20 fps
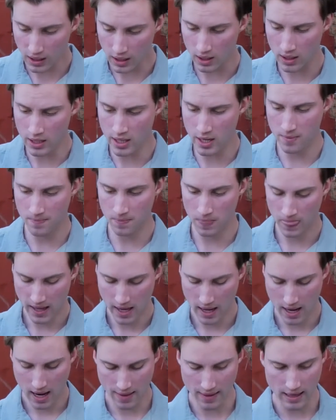And
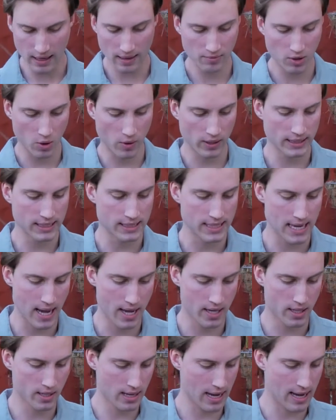then I'm going to
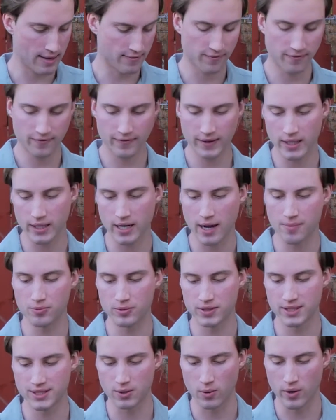take and fill it up
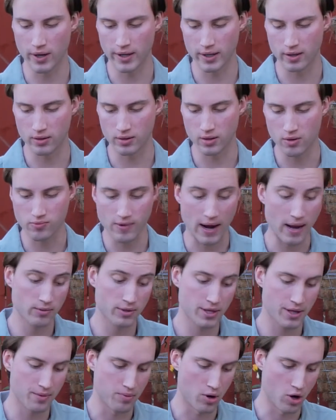with soil around
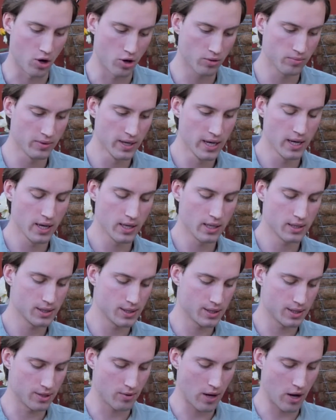the bulb
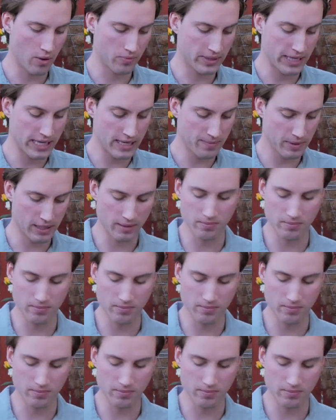to help keep it in